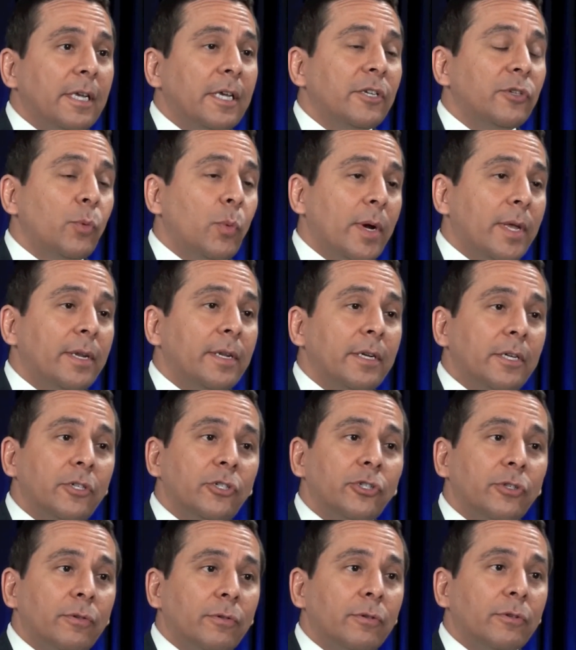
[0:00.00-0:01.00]
is when an
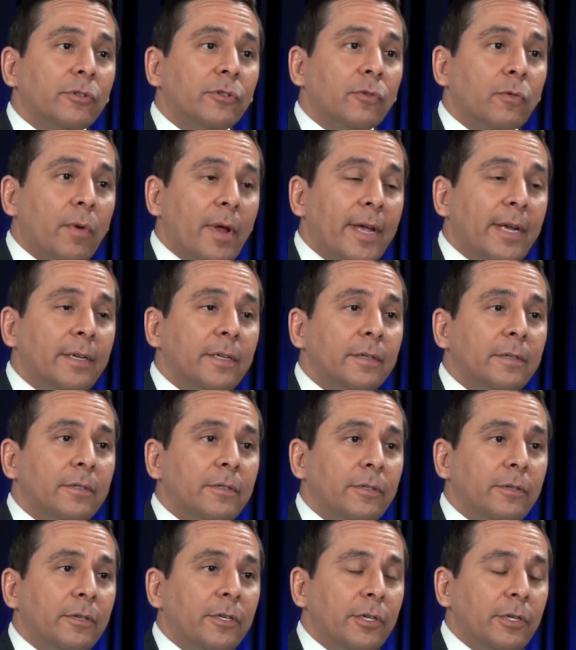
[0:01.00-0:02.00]
insurer's right
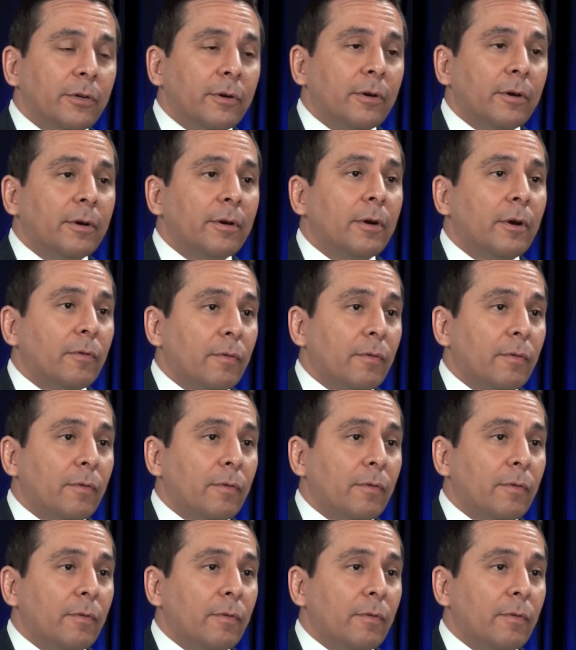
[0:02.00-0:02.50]
to cure